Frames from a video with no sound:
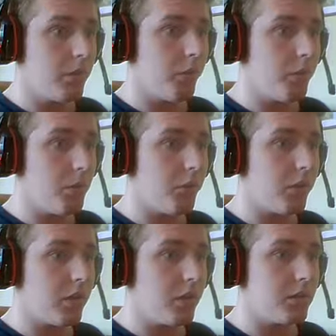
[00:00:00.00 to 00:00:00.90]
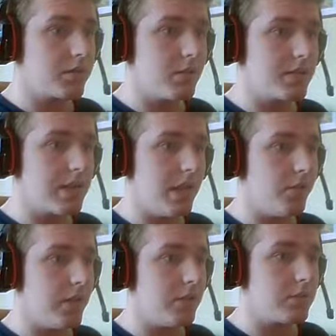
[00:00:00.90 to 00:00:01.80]
Well, there's nowhere to go. There's no T
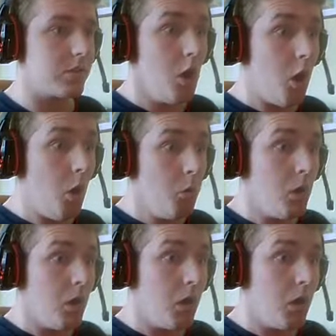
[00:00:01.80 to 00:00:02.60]
V to... Oh!